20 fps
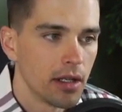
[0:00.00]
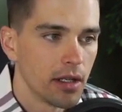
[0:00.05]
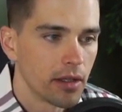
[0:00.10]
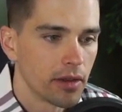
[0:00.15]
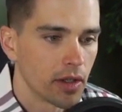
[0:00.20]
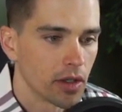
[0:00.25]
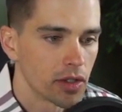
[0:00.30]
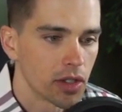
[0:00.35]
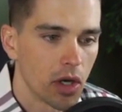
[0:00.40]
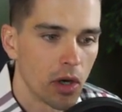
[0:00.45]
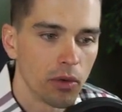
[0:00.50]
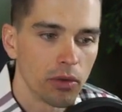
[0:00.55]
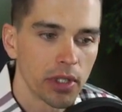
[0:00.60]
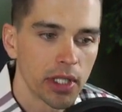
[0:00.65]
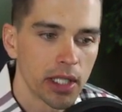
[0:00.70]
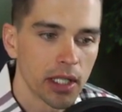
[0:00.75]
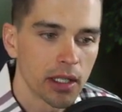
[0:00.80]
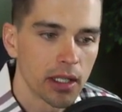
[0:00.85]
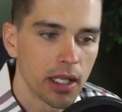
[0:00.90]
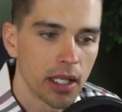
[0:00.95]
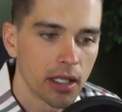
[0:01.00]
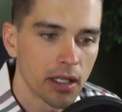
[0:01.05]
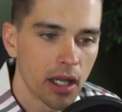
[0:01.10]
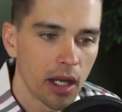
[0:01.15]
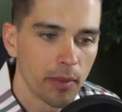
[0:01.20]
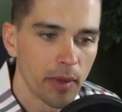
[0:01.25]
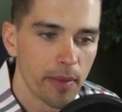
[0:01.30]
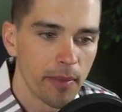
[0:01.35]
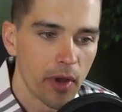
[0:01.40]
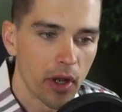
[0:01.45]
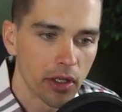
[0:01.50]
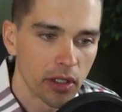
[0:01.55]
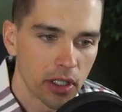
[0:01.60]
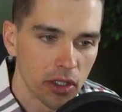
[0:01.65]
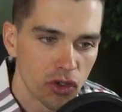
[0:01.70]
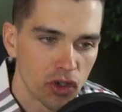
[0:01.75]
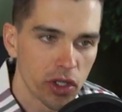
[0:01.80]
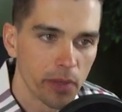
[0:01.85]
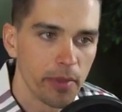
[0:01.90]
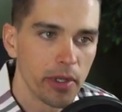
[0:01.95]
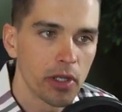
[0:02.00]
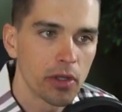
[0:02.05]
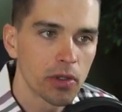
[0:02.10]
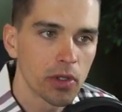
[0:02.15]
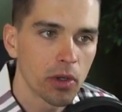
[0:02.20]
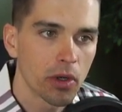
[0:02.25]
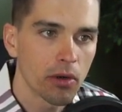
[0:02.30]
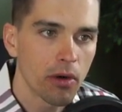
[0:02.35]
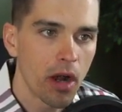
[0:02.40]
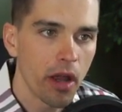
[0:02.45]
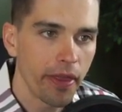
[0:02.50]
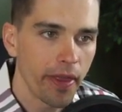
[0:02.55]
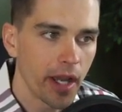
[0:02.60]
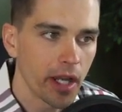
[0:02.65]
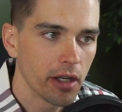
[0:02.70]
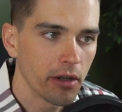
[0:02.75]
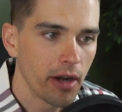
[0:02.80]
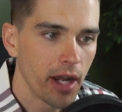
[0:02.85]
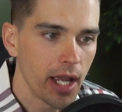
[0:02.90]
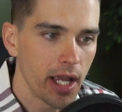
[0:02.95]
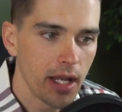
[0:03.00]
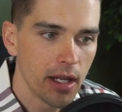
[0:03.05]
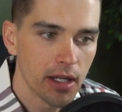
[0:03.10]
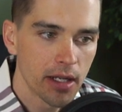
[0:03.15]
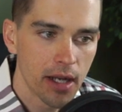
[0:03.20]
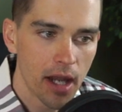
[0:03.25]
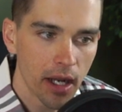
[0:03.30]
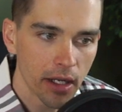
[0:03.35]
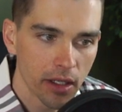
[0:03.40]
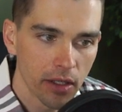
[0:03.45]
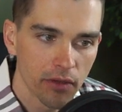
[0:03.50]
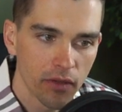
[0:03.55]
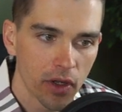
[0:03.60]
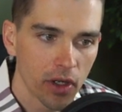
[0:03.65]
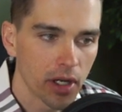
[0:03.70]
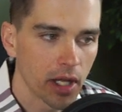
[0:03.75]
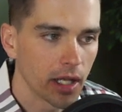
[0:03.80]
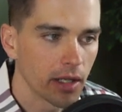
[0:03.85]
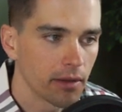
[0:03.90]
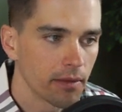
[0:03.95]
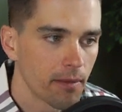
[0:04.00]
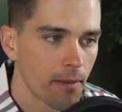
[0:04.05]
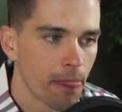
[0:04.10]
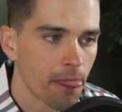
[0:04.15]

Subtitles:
There's only an income limit on contributing to a Roth IRA, not converting,